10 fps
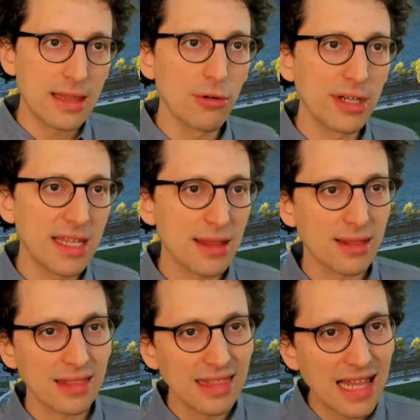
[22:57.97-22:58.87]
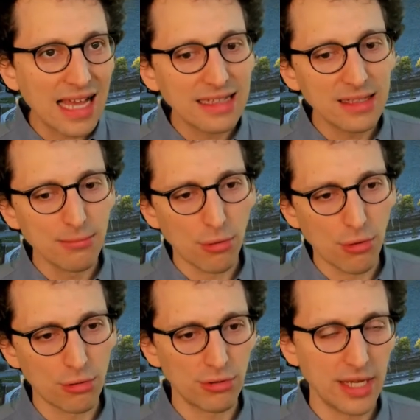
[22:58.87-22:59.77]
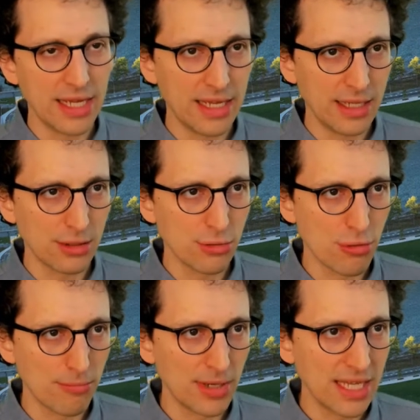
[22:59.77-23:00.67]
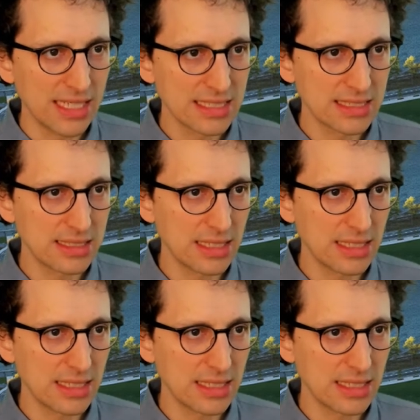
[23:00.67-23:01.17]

look at a slightly more complex